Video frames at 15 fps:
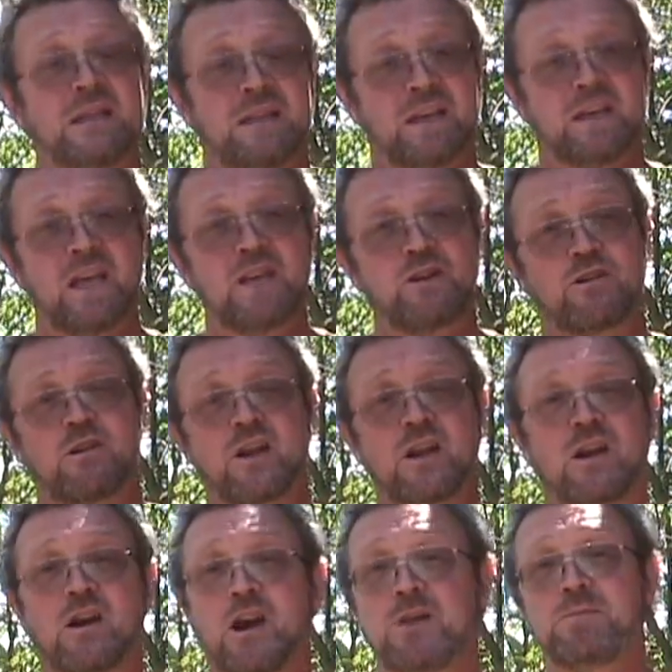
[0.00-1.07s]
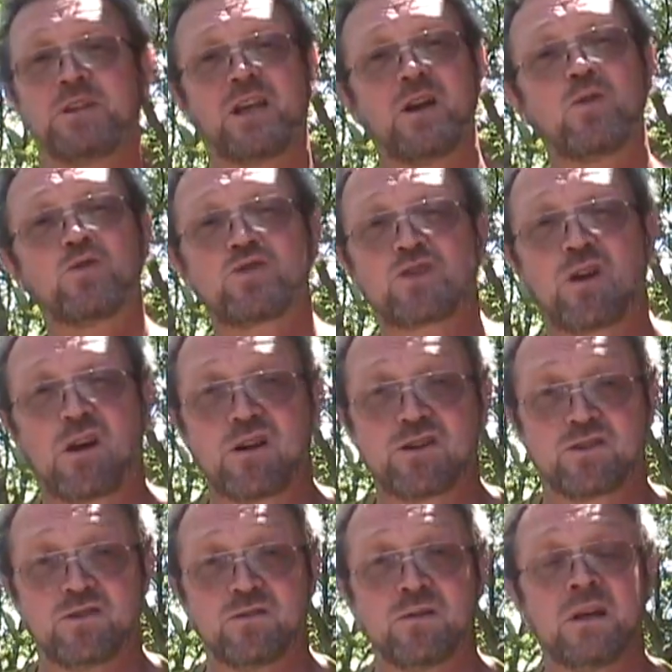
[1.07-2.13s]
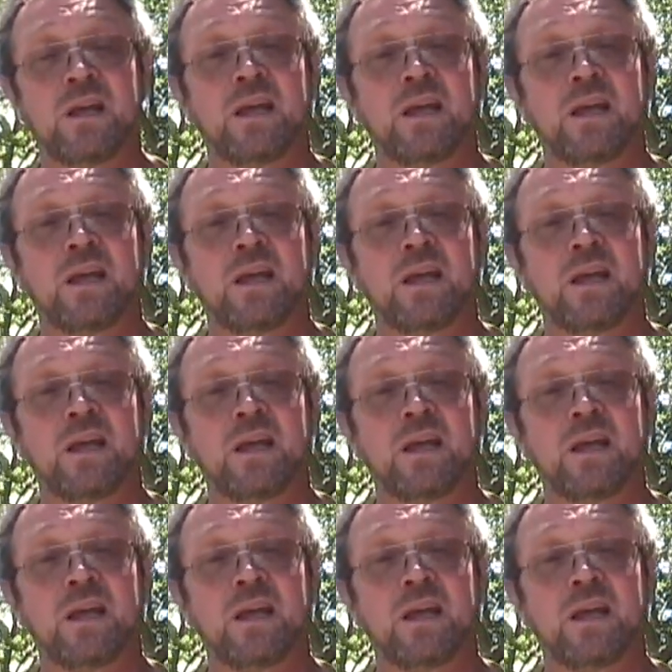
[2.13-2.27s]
they take your credit card, but they don't charge you.